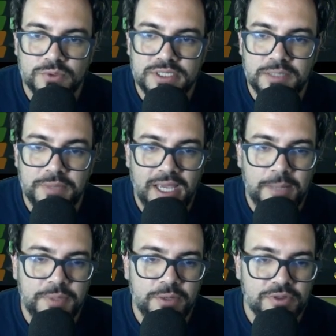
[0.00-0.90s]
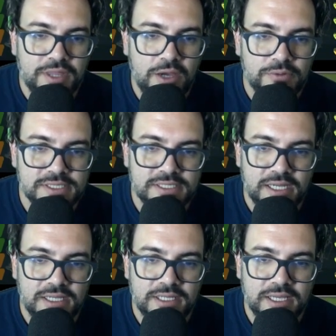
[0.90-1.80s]
team. Happy with how it's
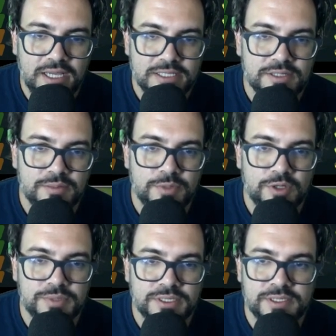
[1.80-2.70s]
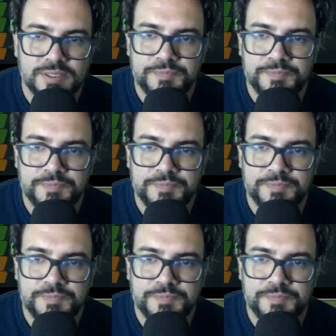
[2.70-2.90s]
standing at the moment.